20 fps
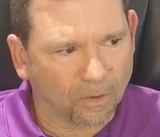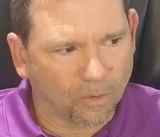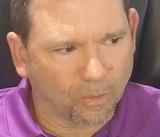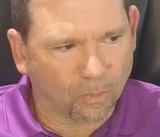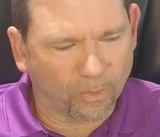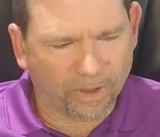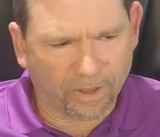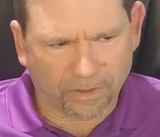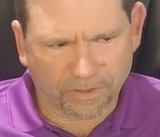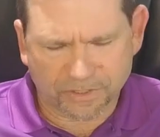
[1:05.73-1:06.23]

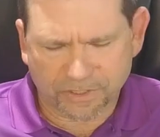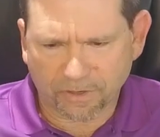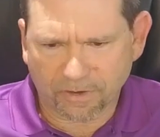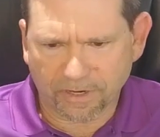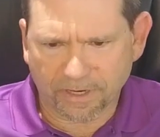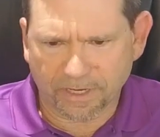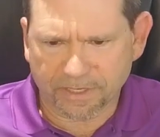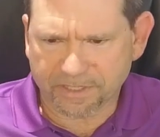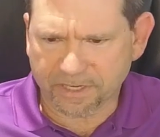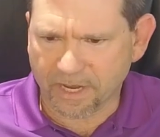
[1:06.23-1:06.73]
Well, it
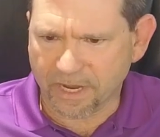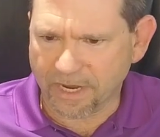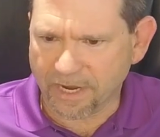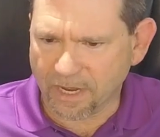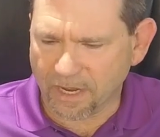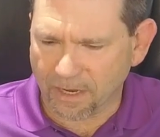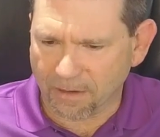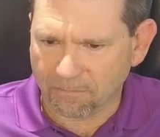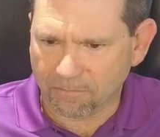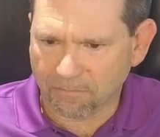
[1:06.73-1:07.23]
started as
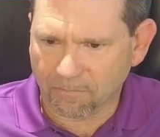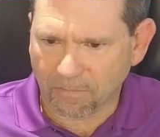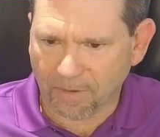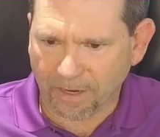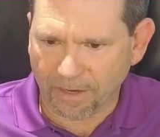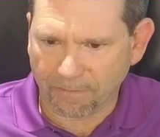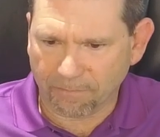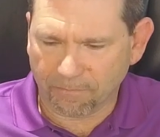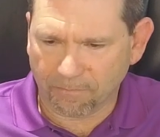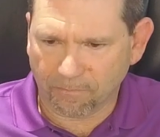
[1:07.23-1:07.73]

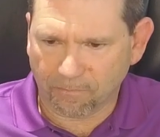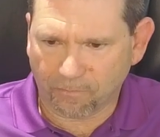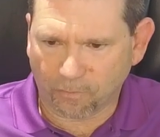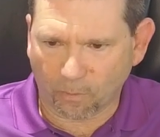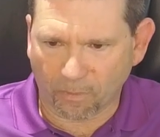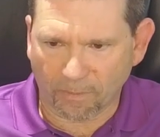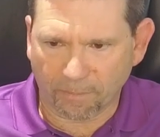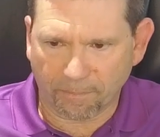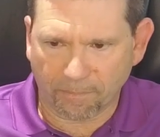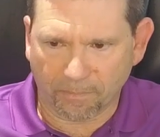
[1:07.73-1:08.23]
my
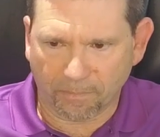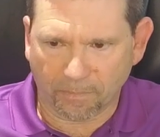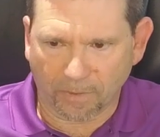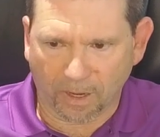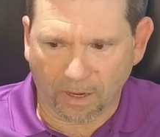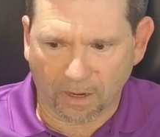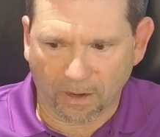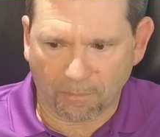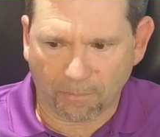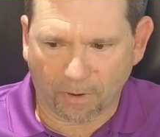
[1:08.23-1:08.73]
former
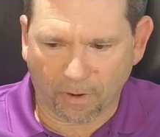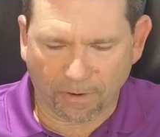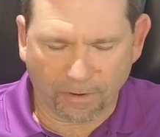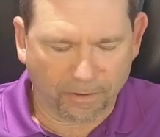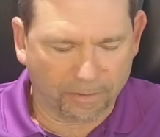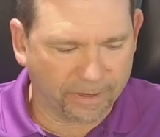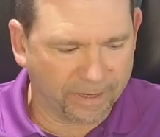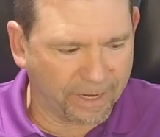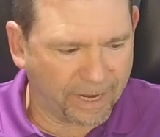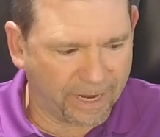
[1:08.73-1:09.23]

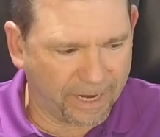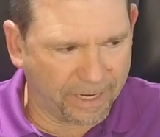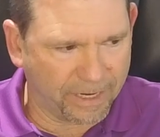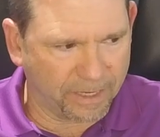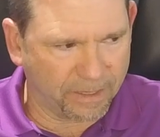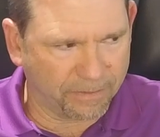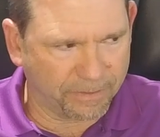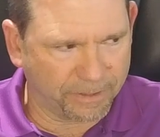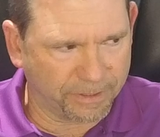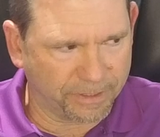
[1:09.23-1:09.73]
partner
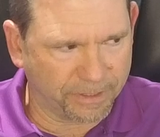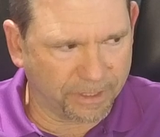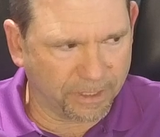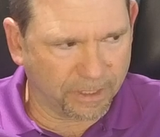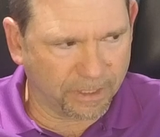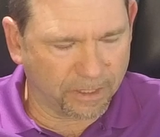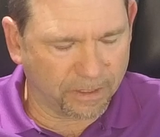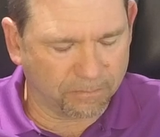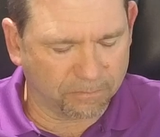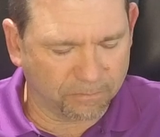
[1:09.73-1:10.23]
and
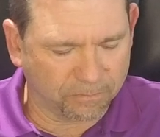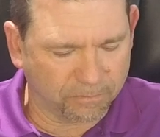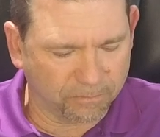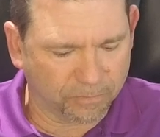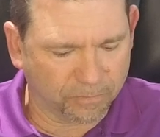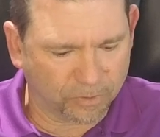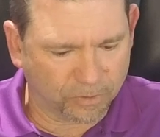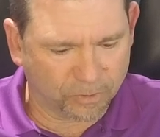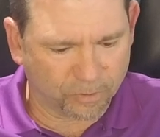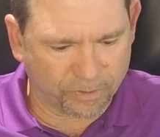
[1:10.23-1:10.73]
the
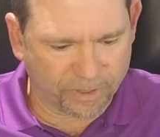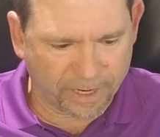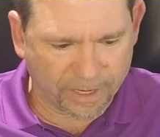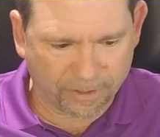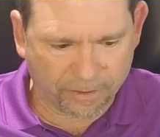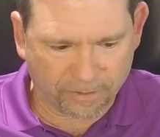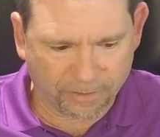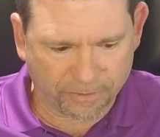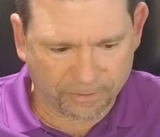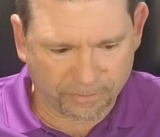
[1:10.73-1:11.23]

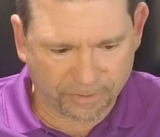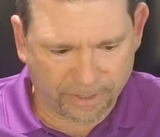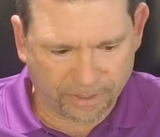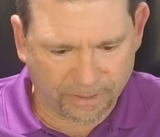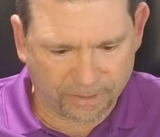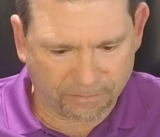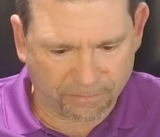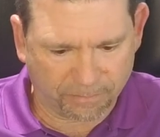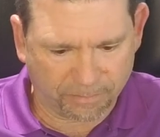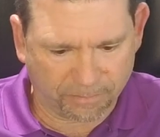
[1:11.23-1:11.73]
creator
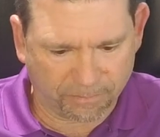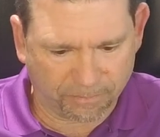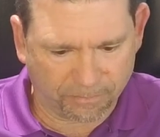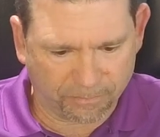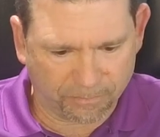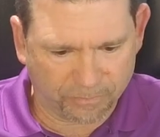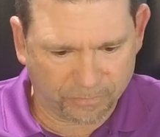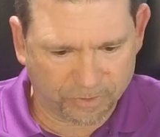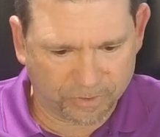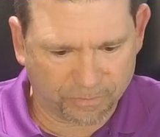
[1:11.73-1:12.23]
and
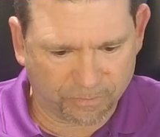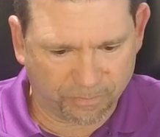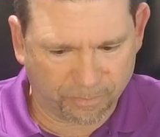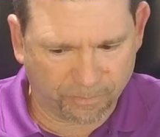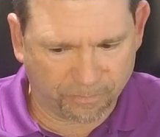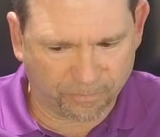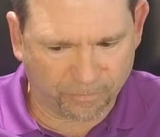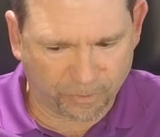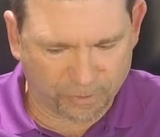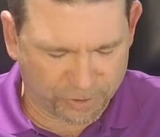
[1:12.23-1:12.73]

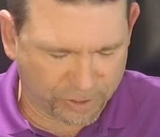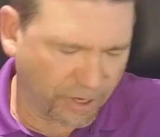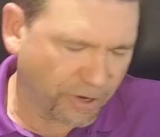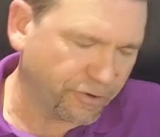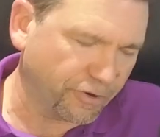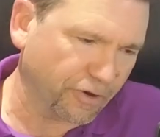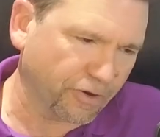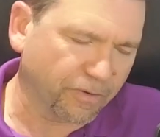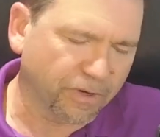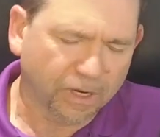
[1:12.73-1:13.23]
first
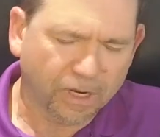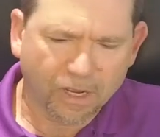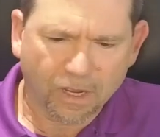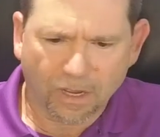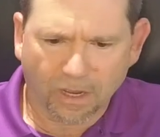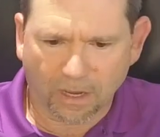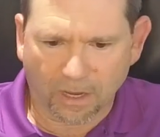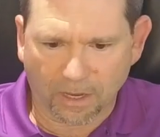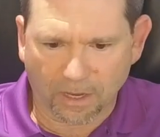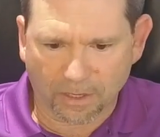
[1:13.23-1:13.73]
owner,
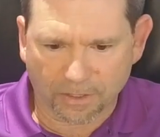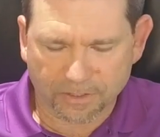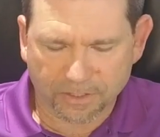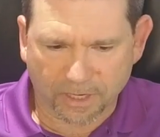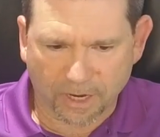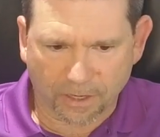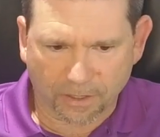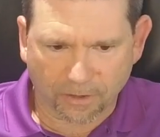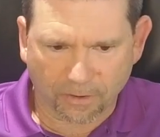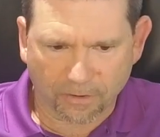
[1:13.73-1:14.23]

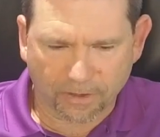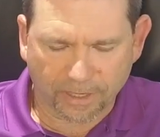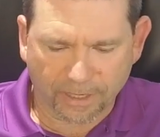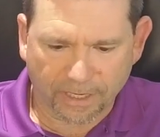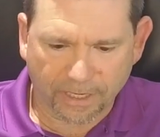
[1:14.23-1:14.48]
Scott Girding.